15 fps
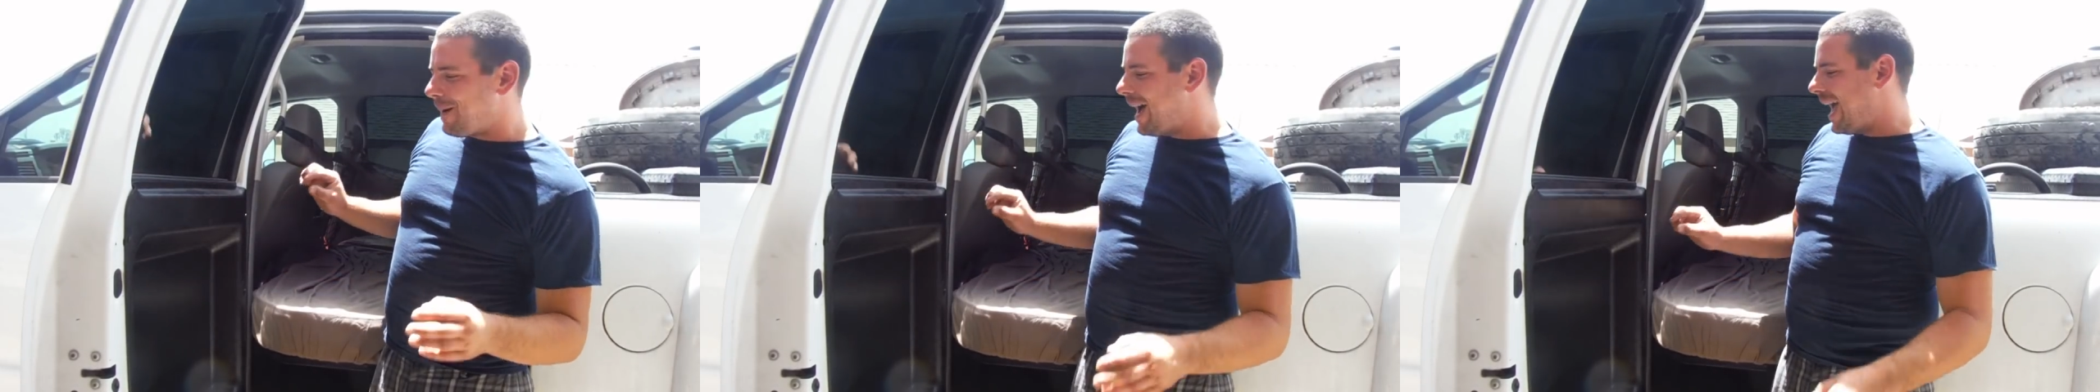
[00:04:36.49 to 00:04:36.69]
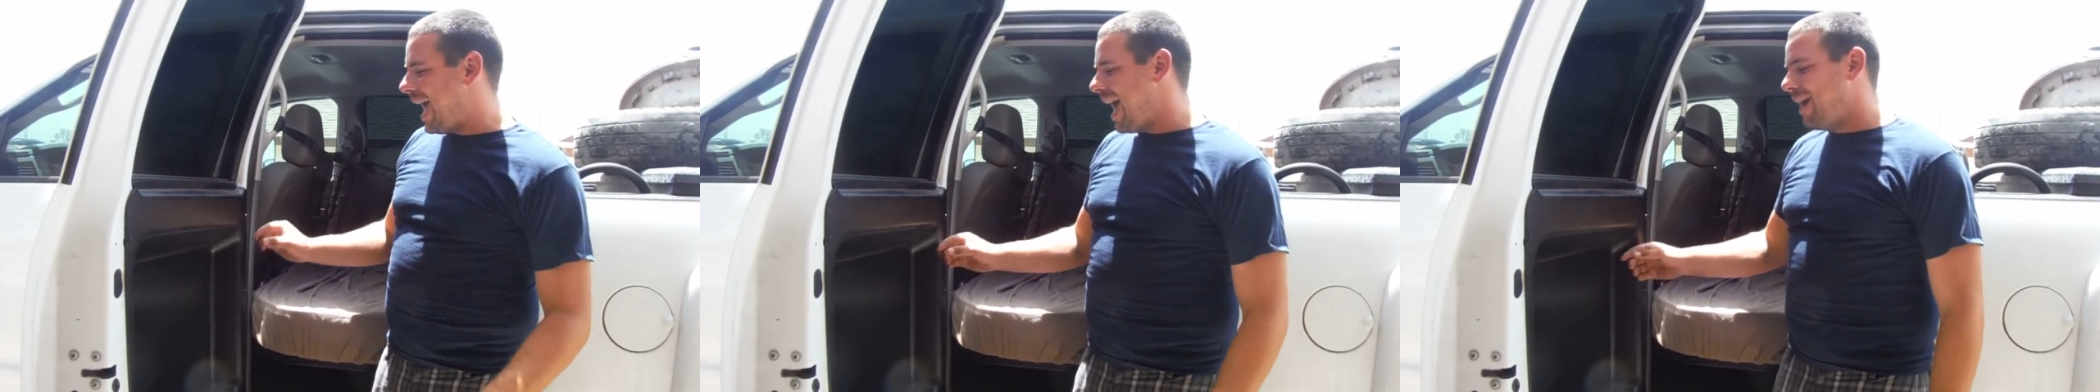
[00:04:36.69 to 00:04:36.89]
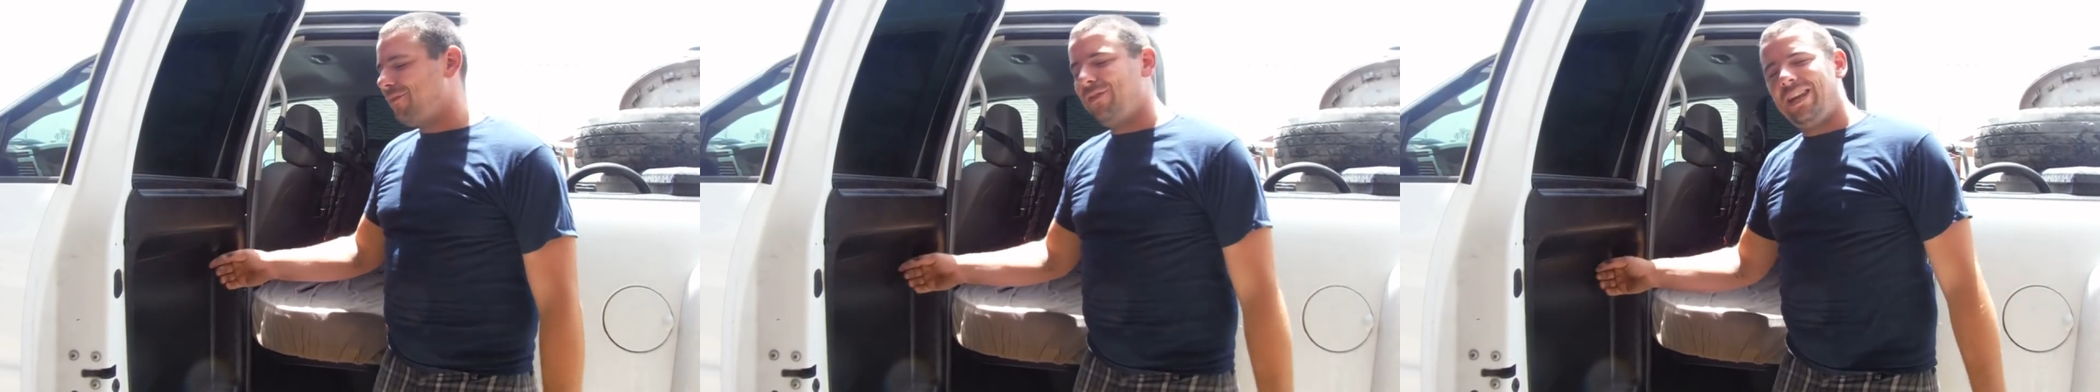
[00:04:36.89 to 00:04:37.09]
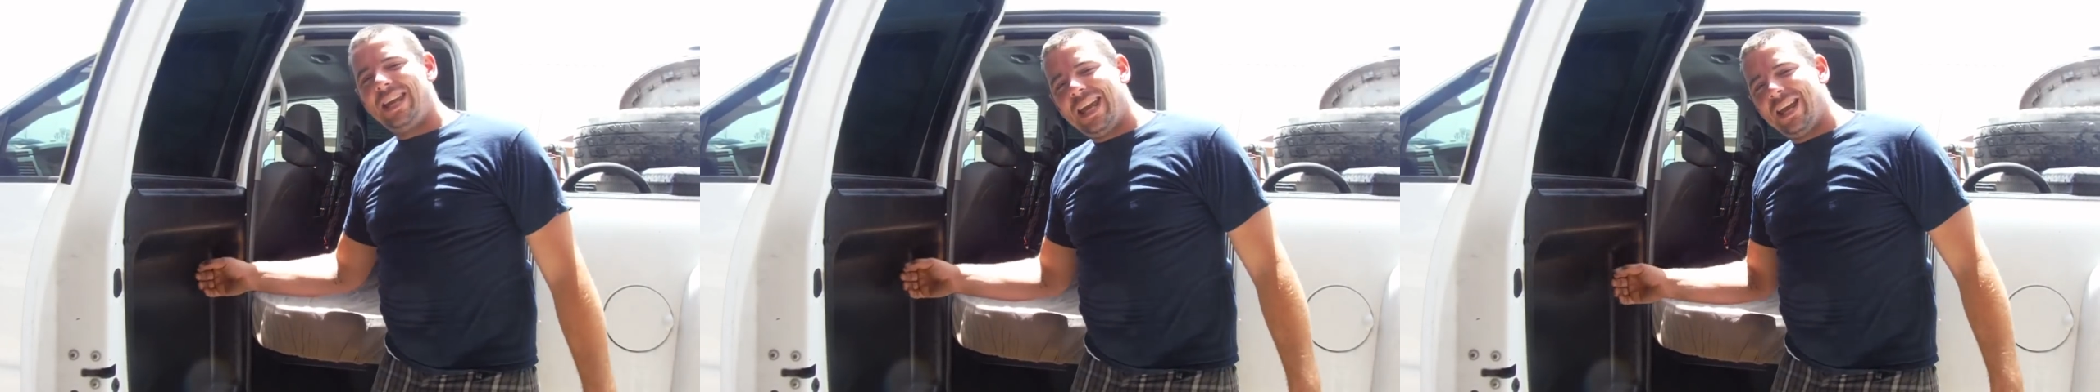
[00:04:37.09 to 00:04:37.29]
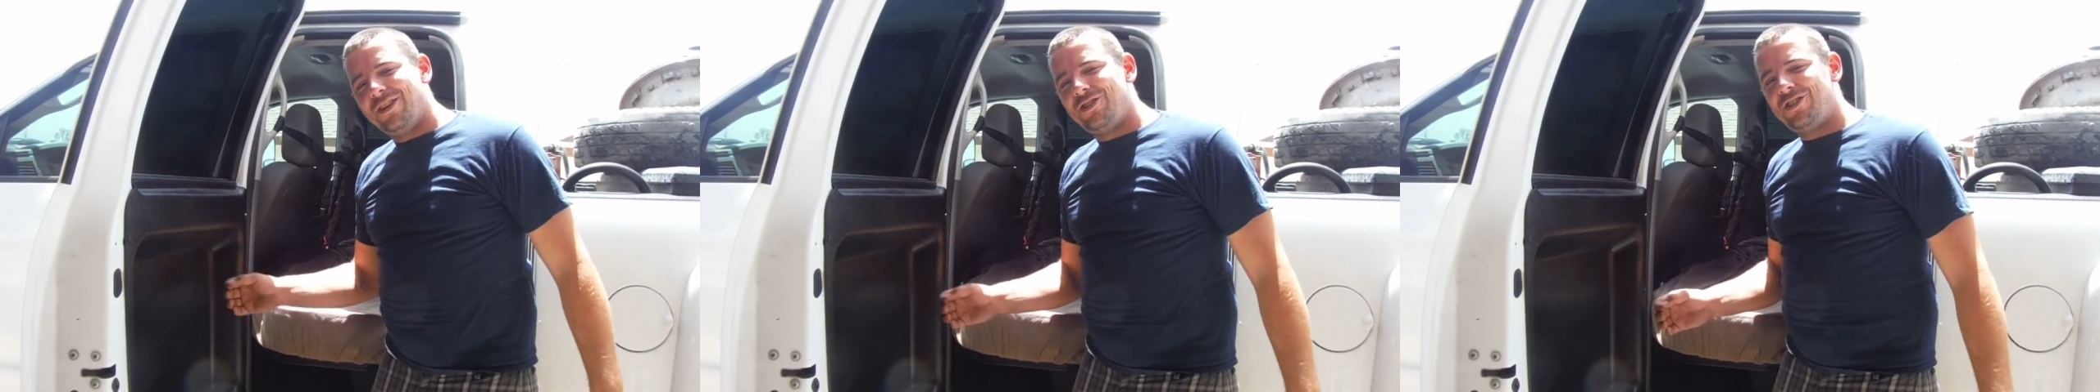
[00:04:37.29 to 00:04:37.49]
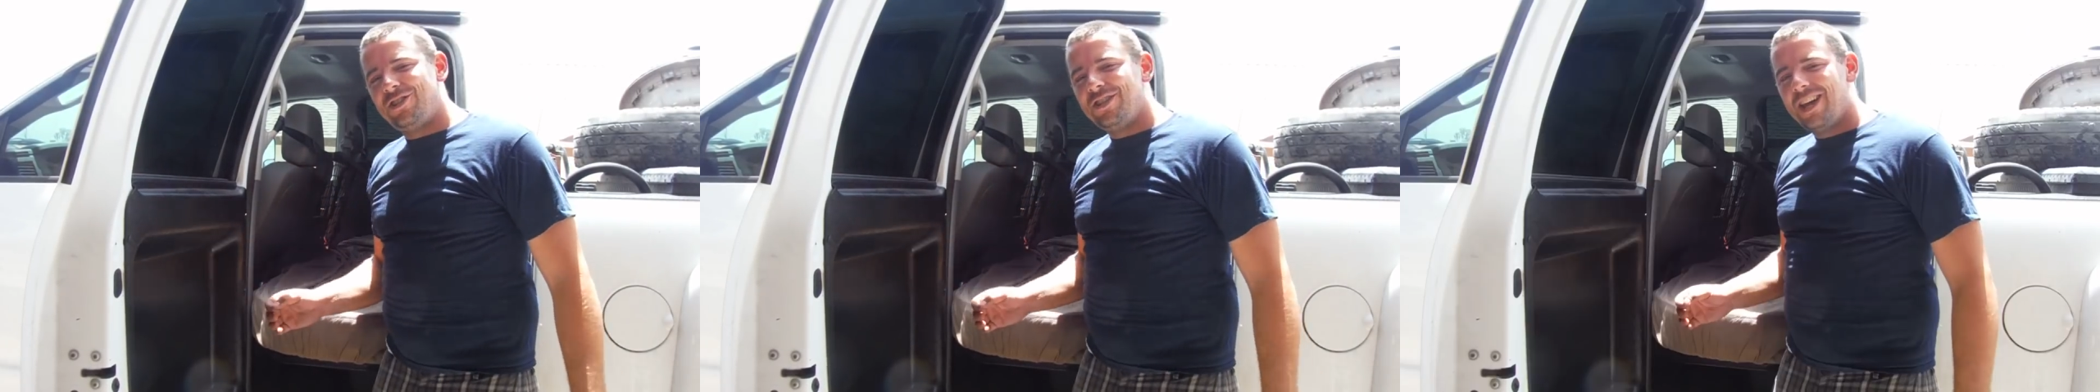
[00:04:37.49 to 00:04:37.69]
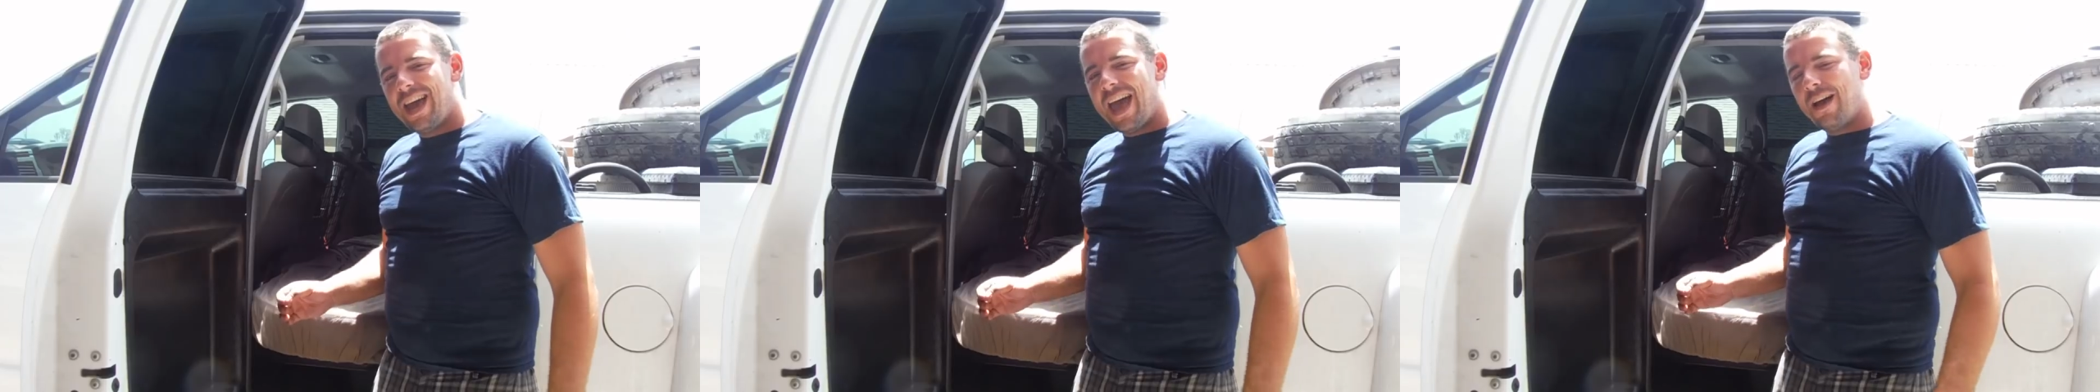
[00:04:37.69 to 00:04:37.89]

by half an inch